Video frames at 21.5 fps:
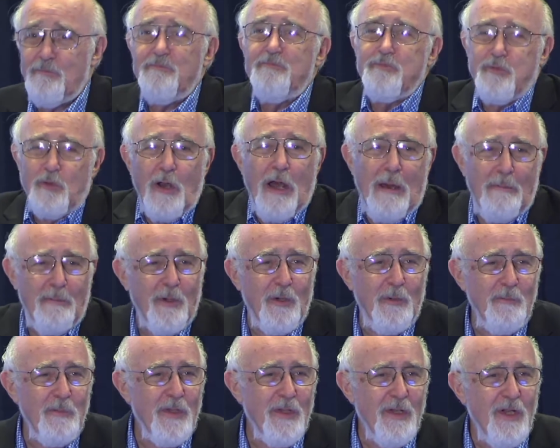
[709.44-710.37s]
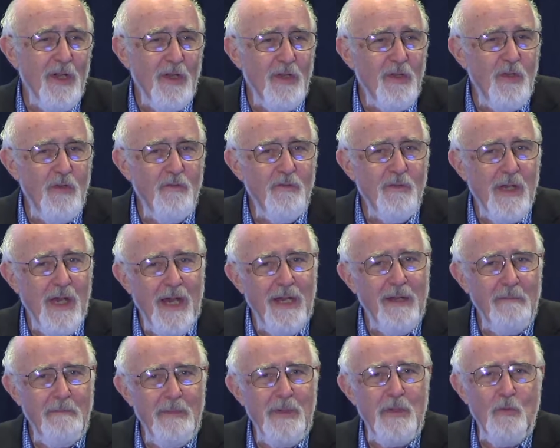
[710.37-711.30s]
problem, you've got
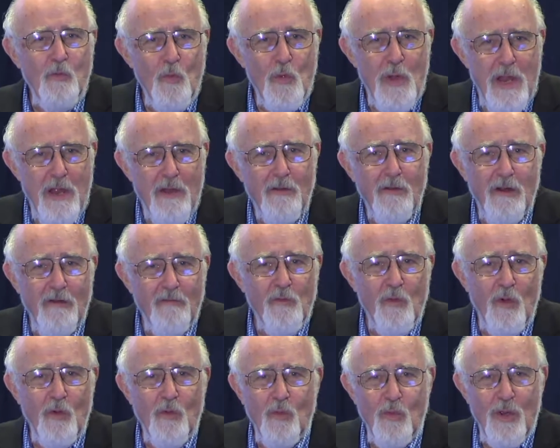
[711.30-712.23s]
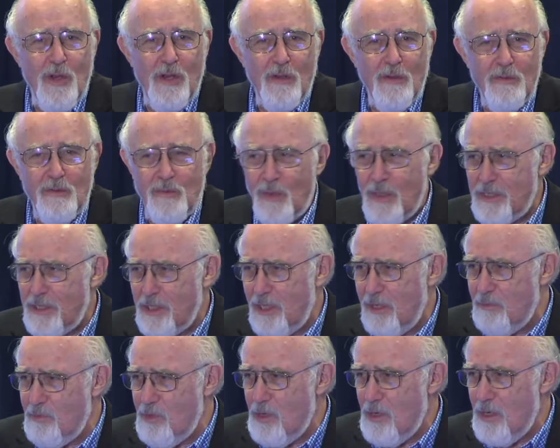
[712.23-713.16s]
to be aware of what the
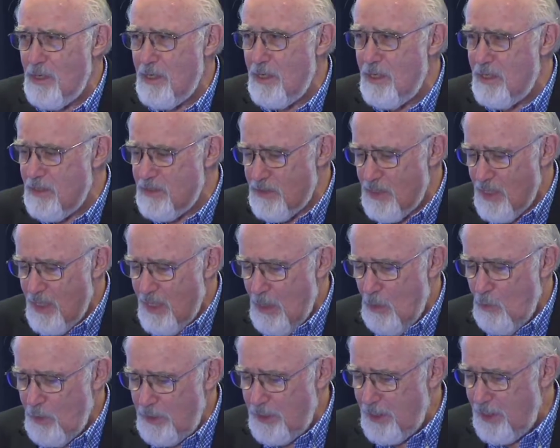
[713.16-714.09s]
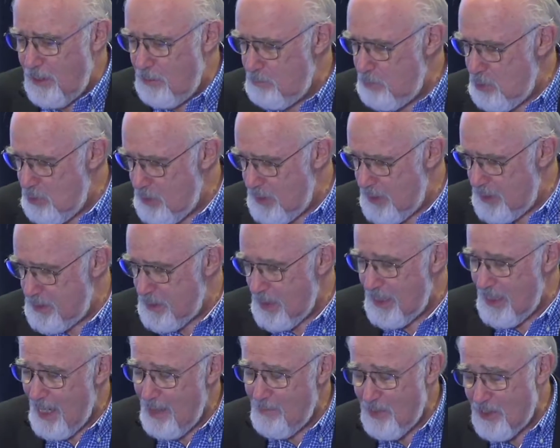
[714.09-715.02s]
community is and what the community
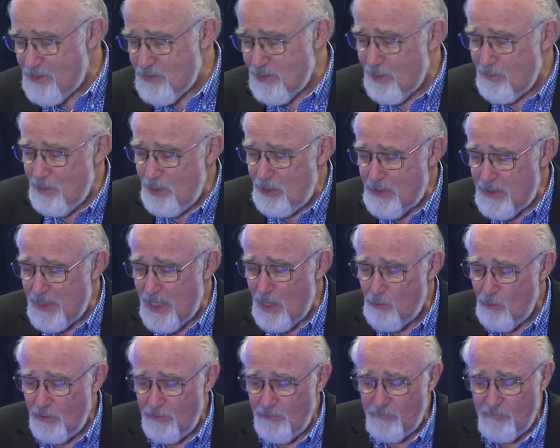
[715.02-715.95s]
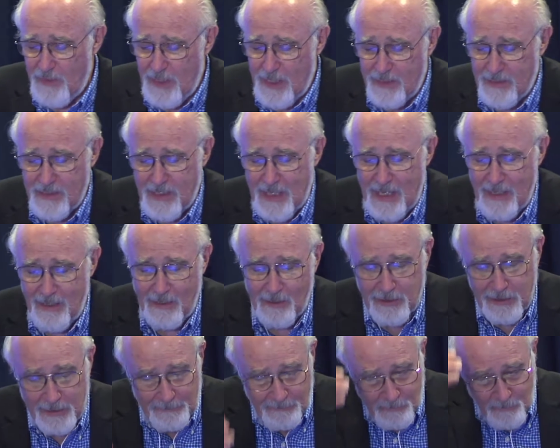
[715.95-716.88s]
dynamics are, because they will affect the health.